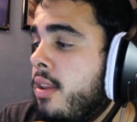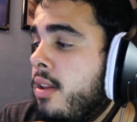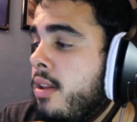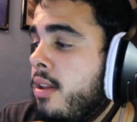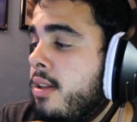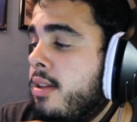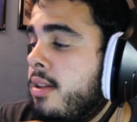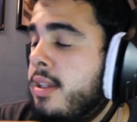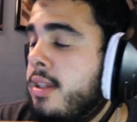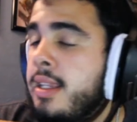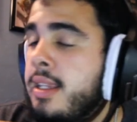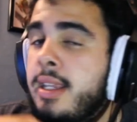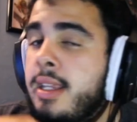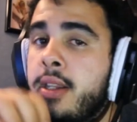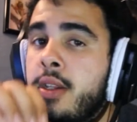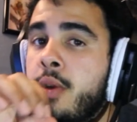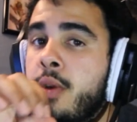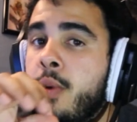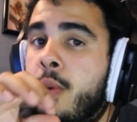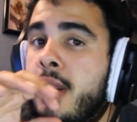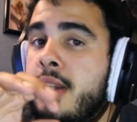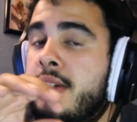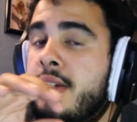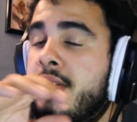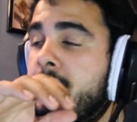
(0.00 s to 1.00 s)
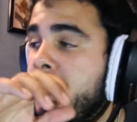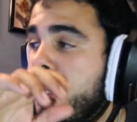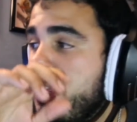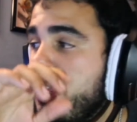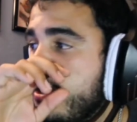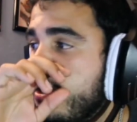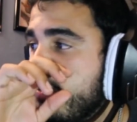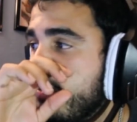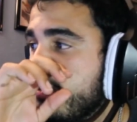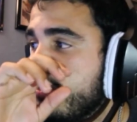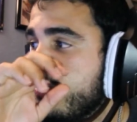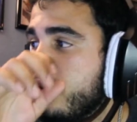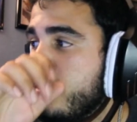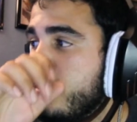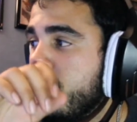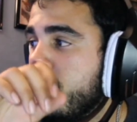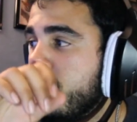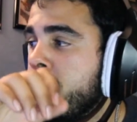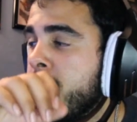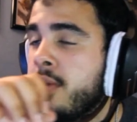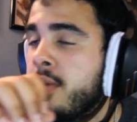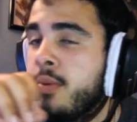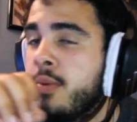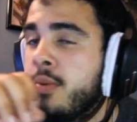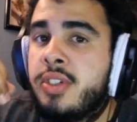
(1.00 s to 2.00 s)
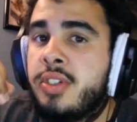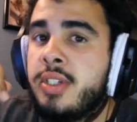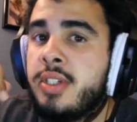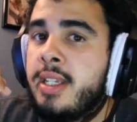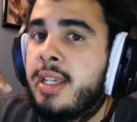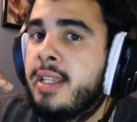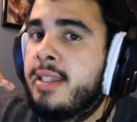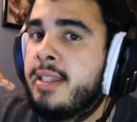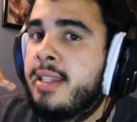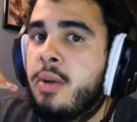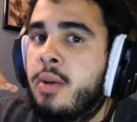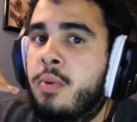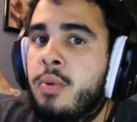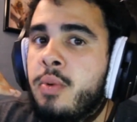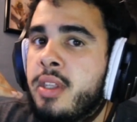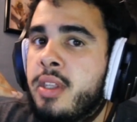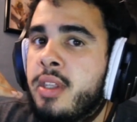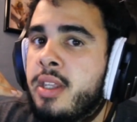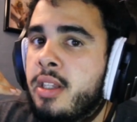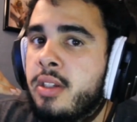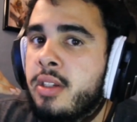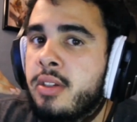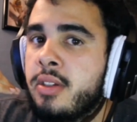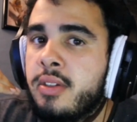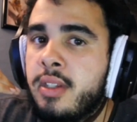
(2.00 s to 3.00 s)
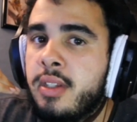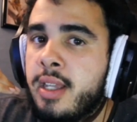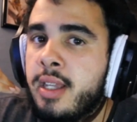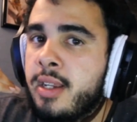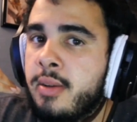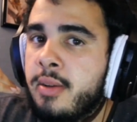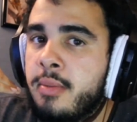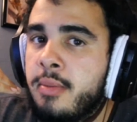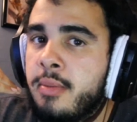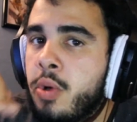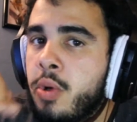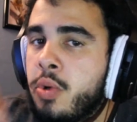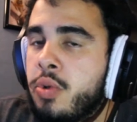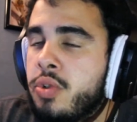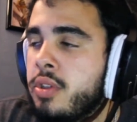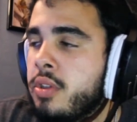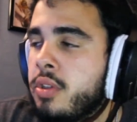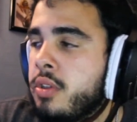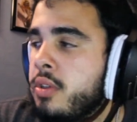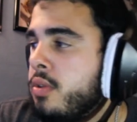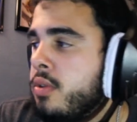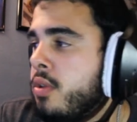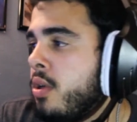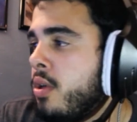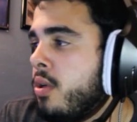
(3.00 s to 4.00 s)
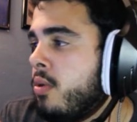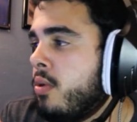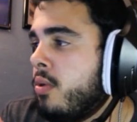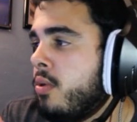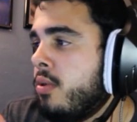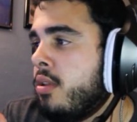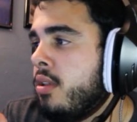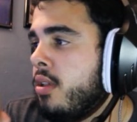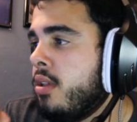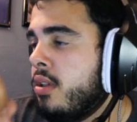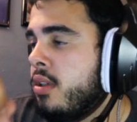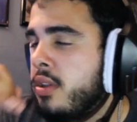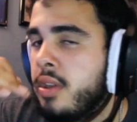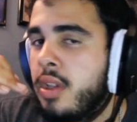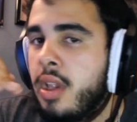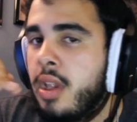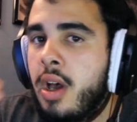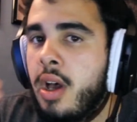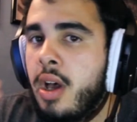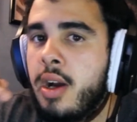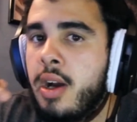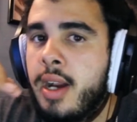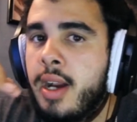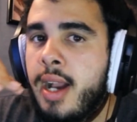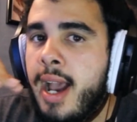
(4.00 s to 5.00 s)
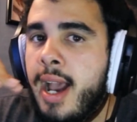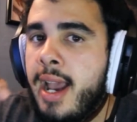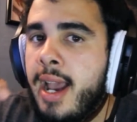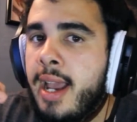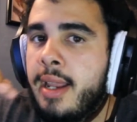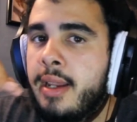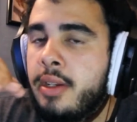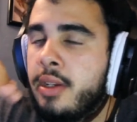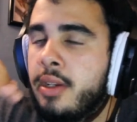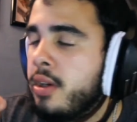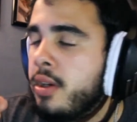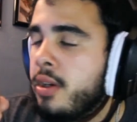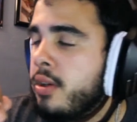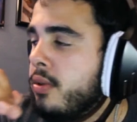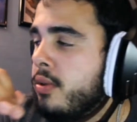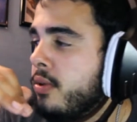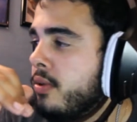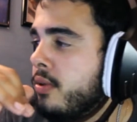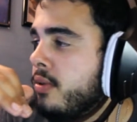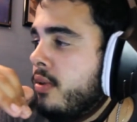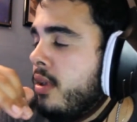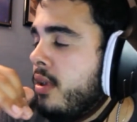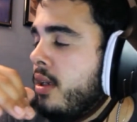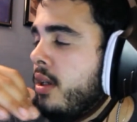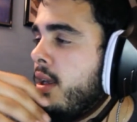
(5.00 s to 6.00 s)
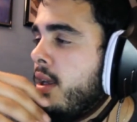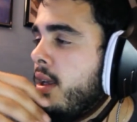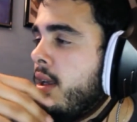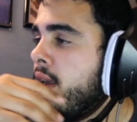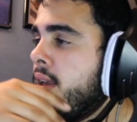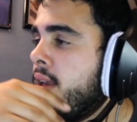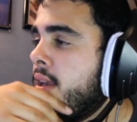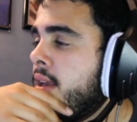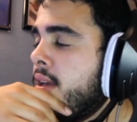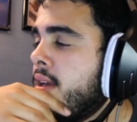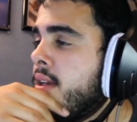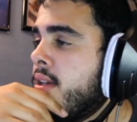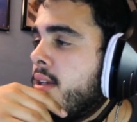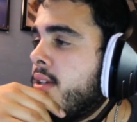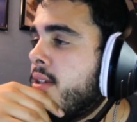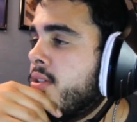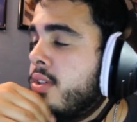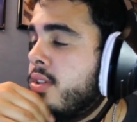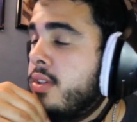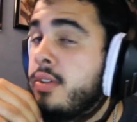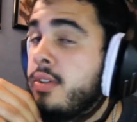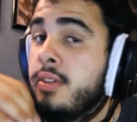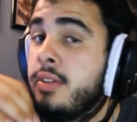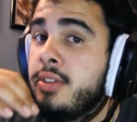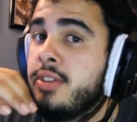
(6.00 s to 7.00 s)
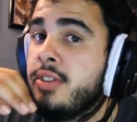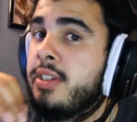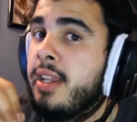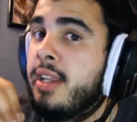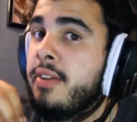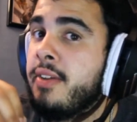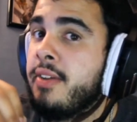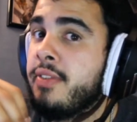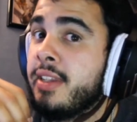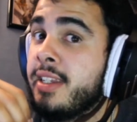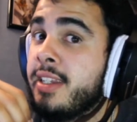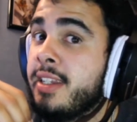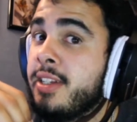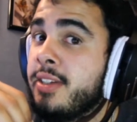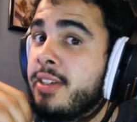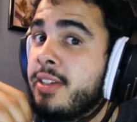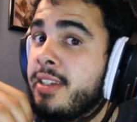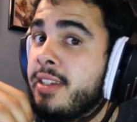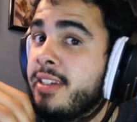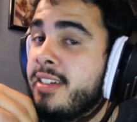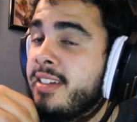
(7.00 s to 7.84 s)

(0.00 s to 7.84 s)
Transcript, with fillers: The way she ended was really good when she hit that really like emotional note, long high note. She definitely killed it.